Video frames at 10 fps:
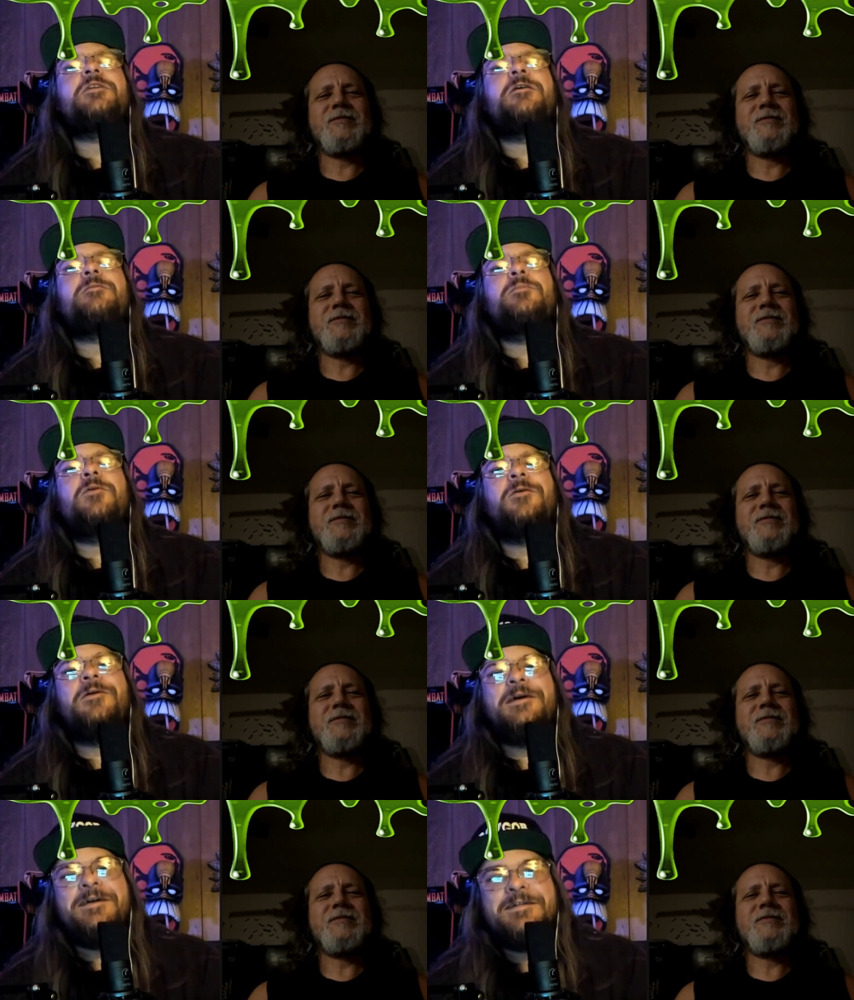Speaker 1: our
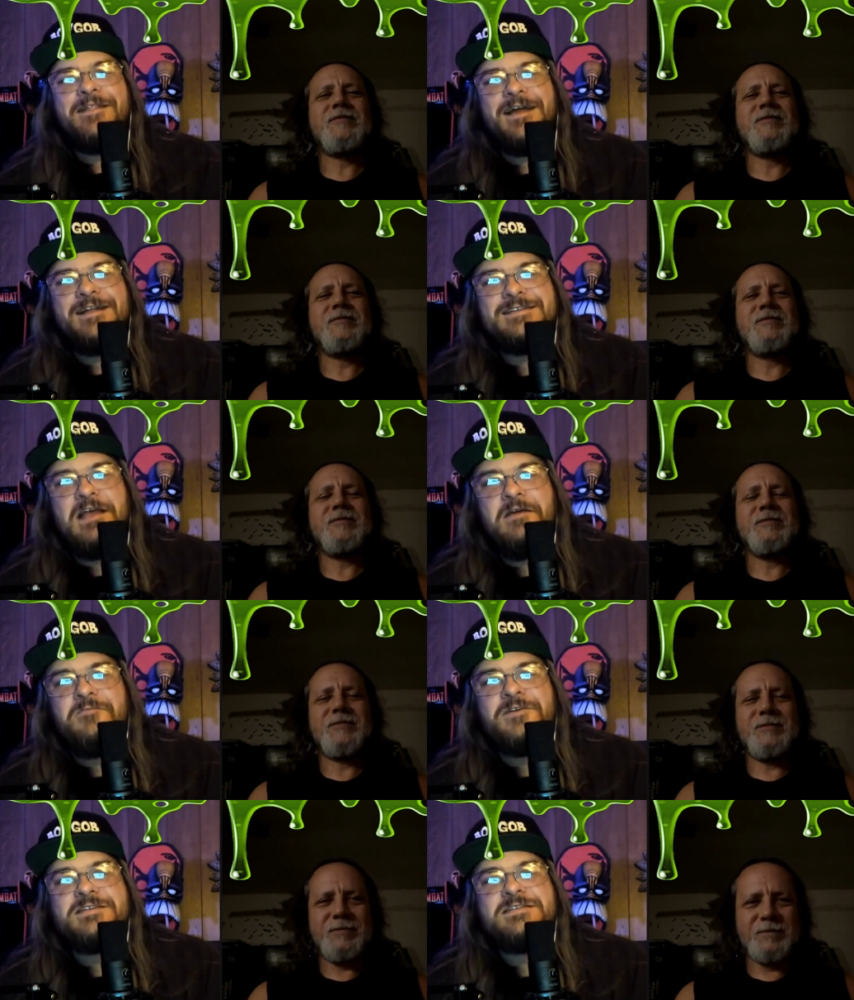boy Lance
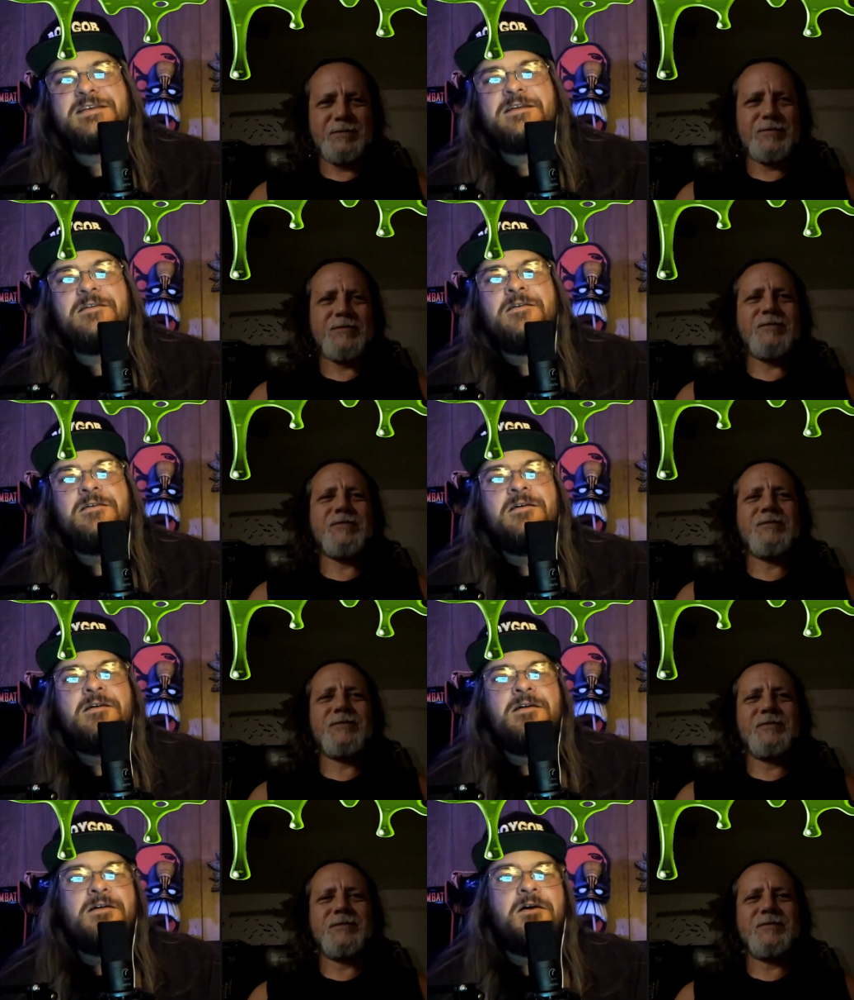Henriksen, mm.
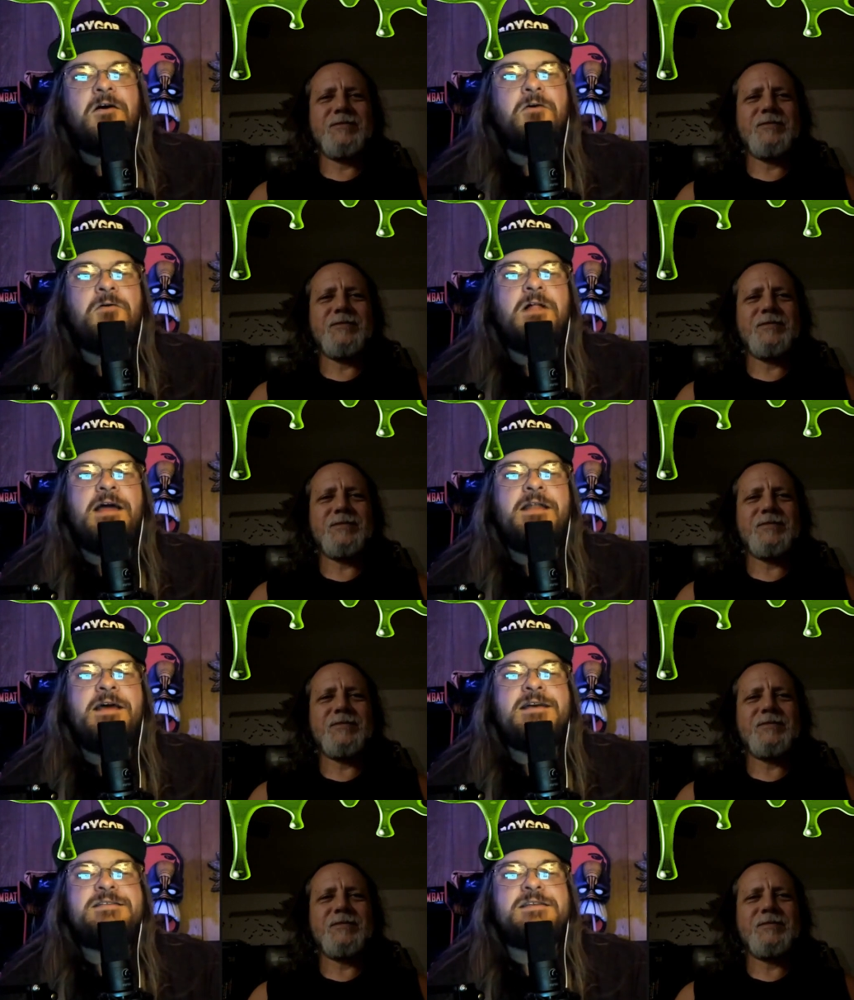Mm-hmm. old
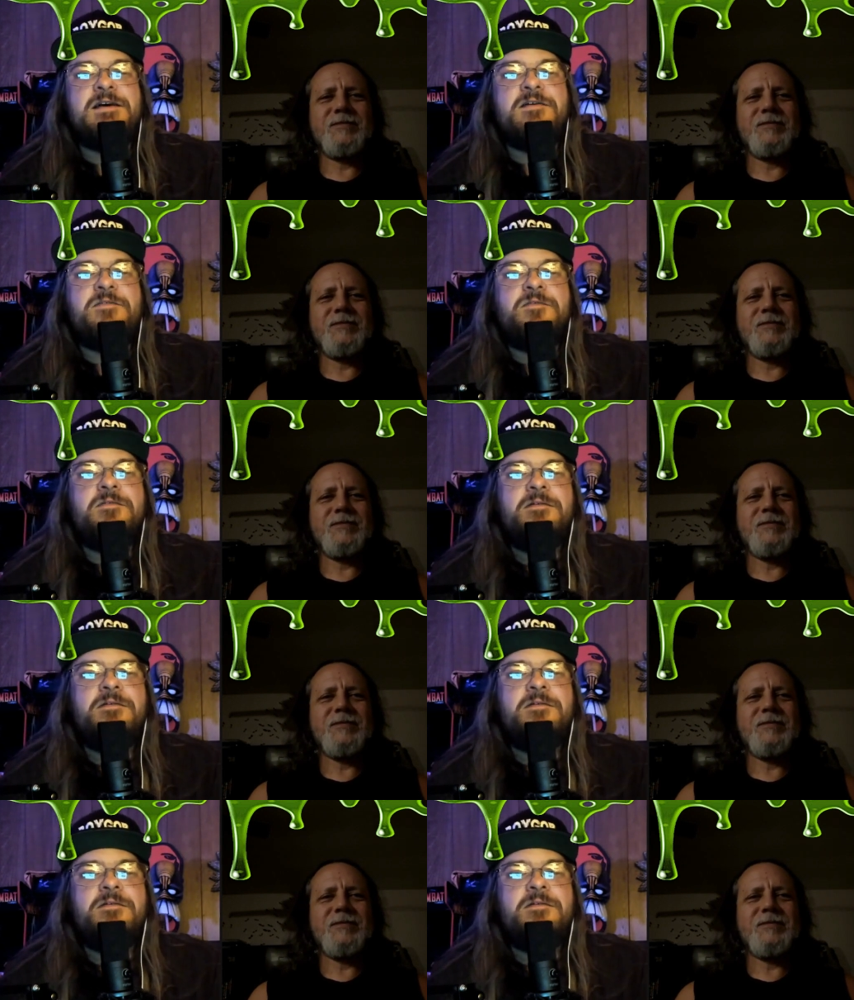NSF.